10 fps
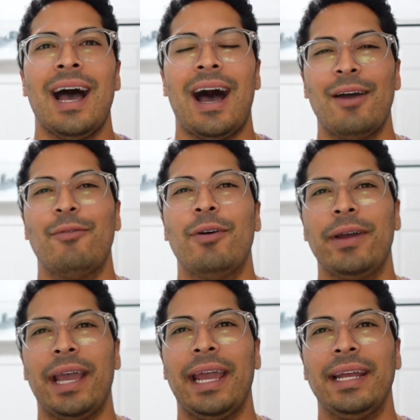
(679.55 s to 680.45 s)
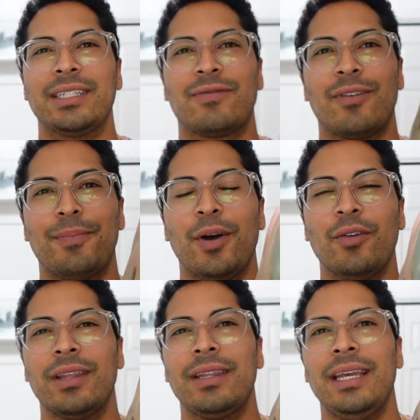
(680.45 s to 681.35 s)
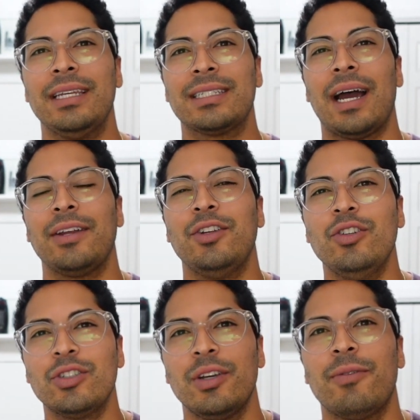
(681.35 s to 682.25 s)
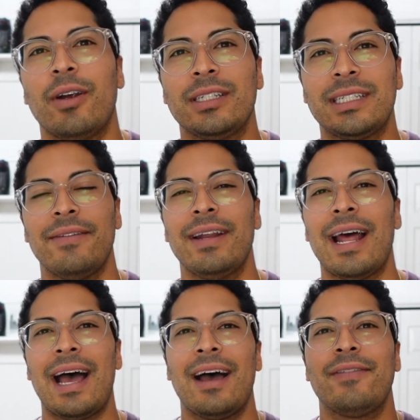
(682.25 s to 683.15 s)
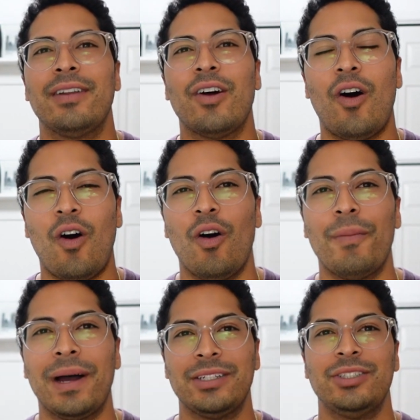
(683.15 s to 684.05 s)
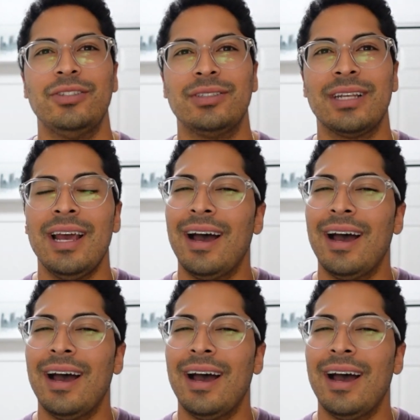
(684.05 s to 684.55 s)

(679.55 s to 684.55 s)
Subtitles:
I went with 8s for both of these. I usually wear a 7.5 in all my shoes.